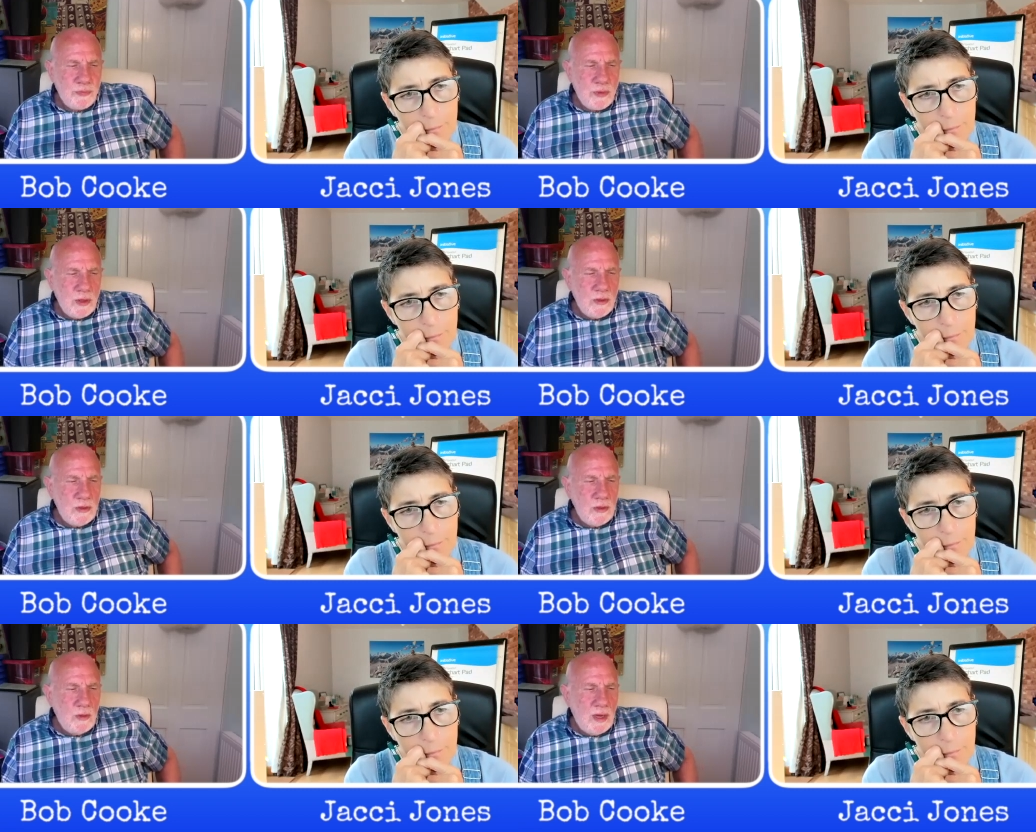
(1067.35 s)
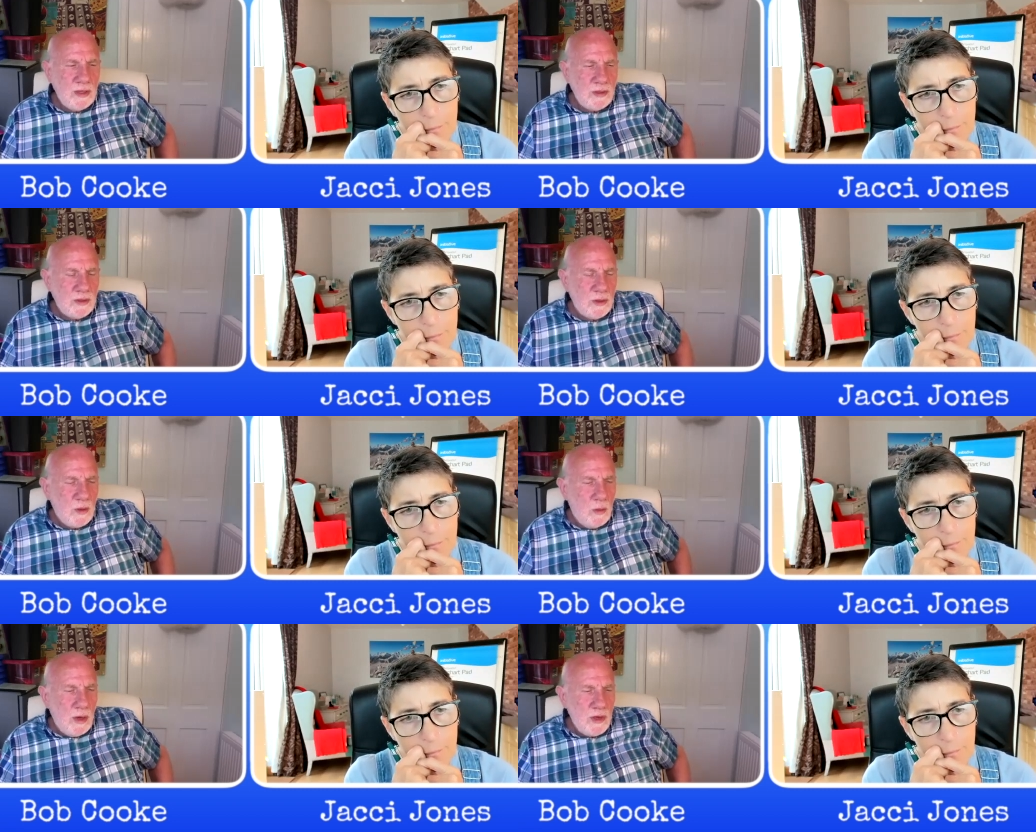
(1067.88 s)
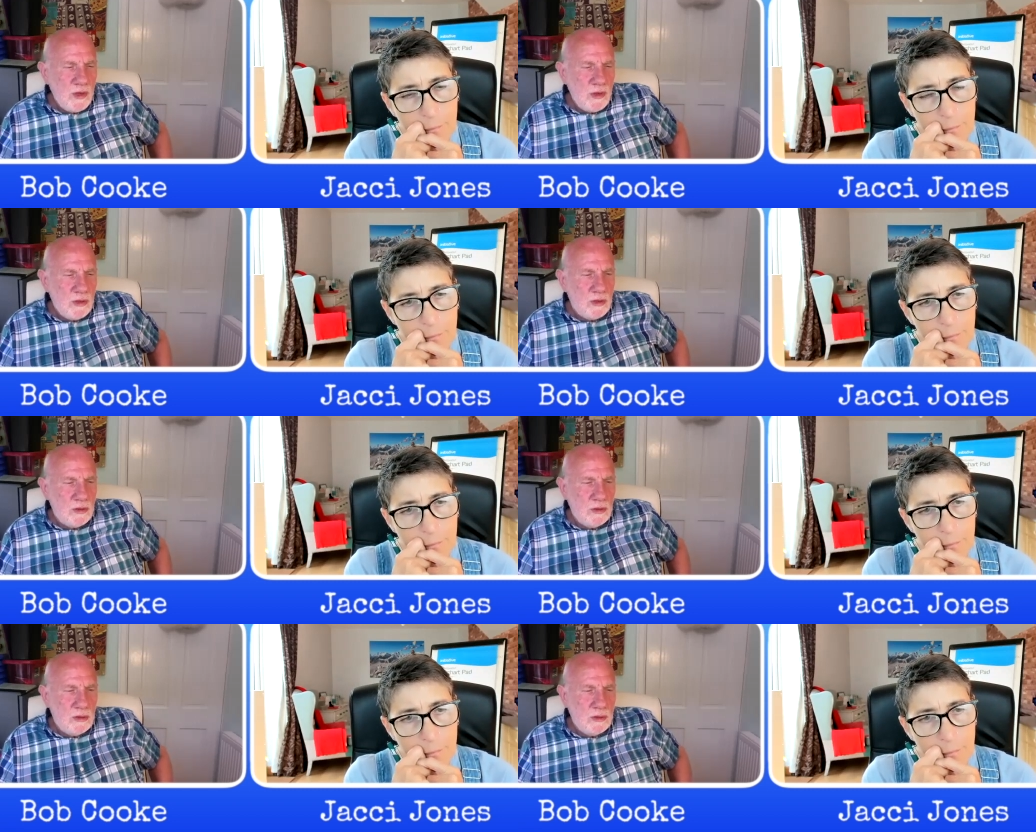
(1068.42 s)
Speaker 1: to ask the
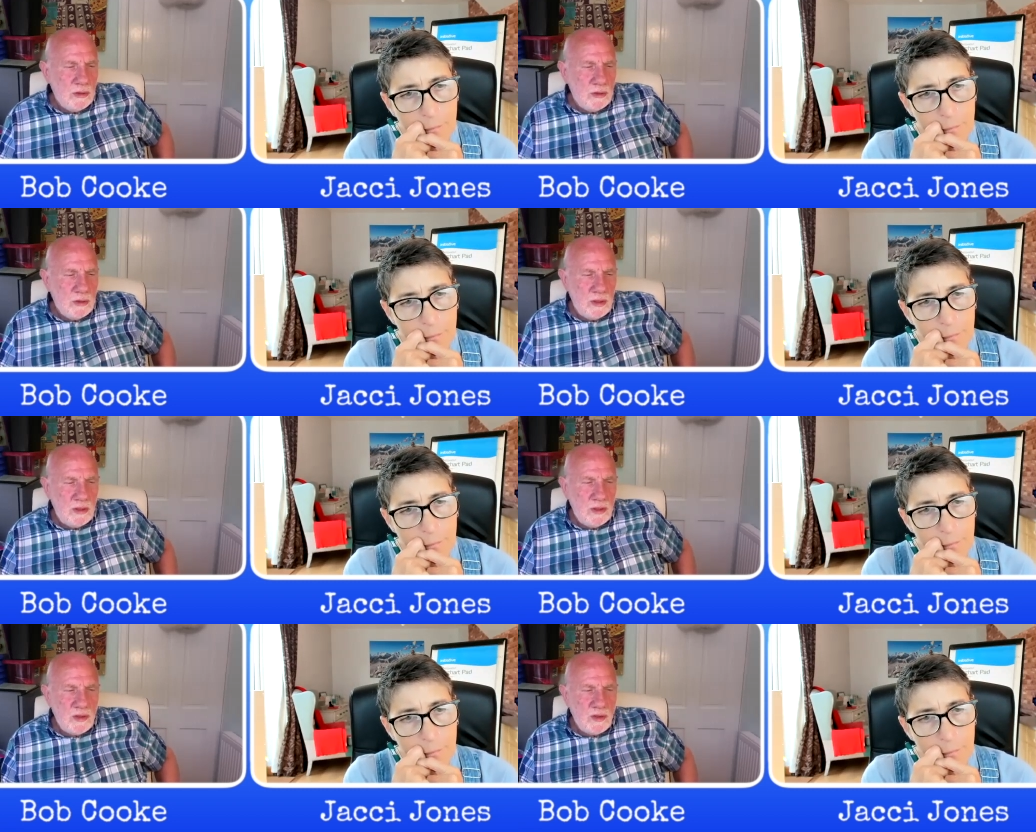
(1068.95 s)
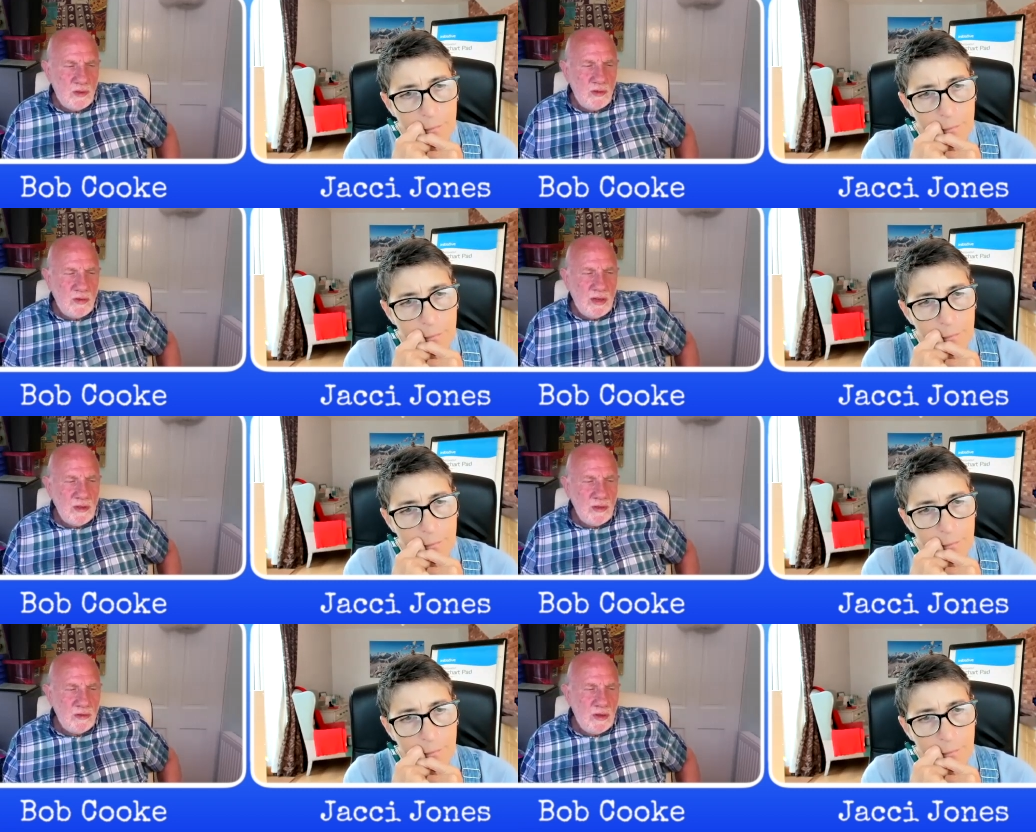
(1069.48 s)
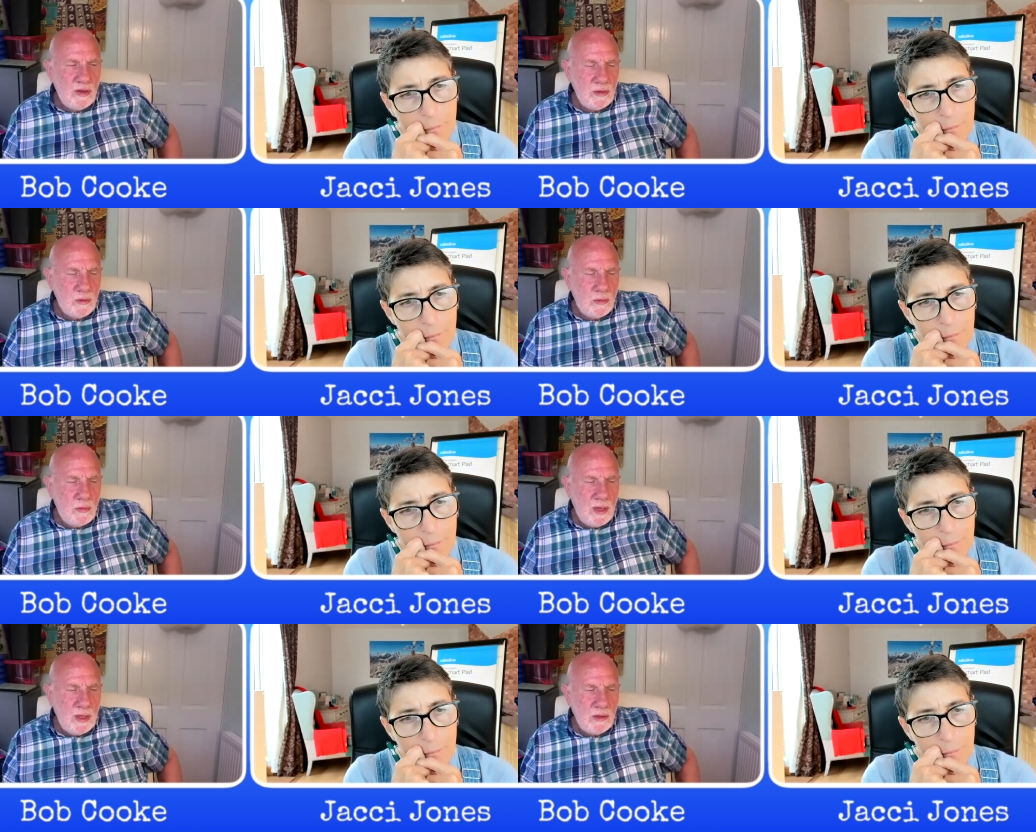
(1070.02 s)
question in this transferential
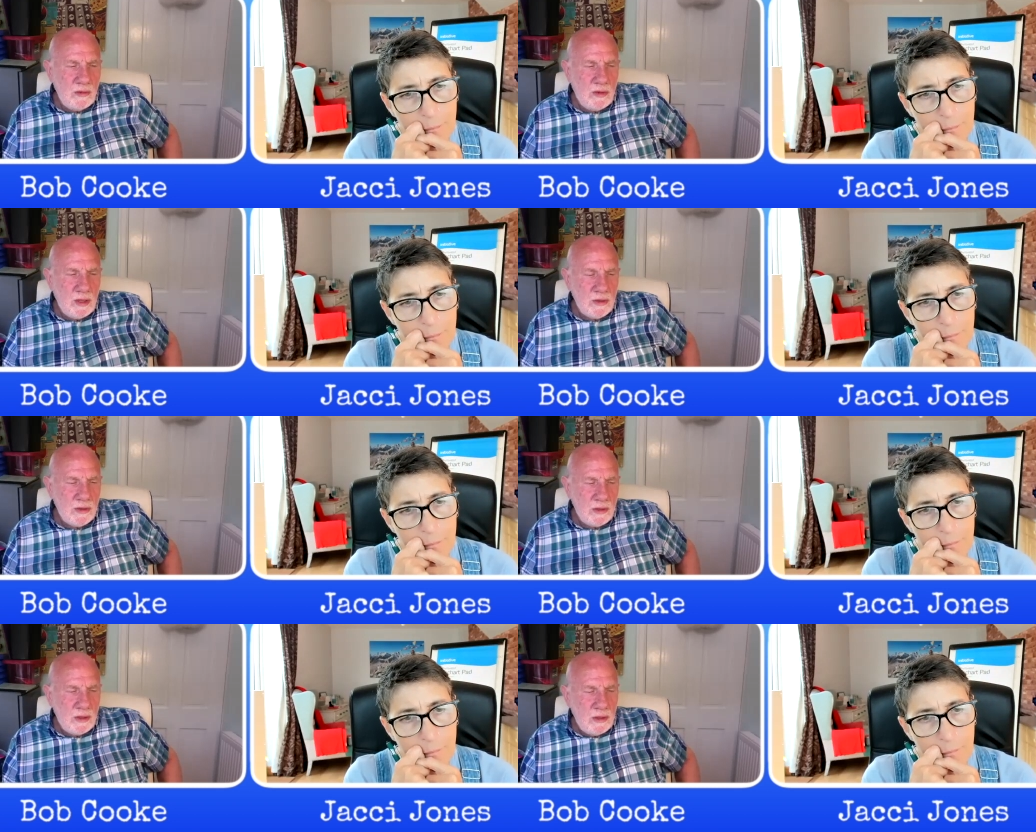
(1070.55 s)
matrix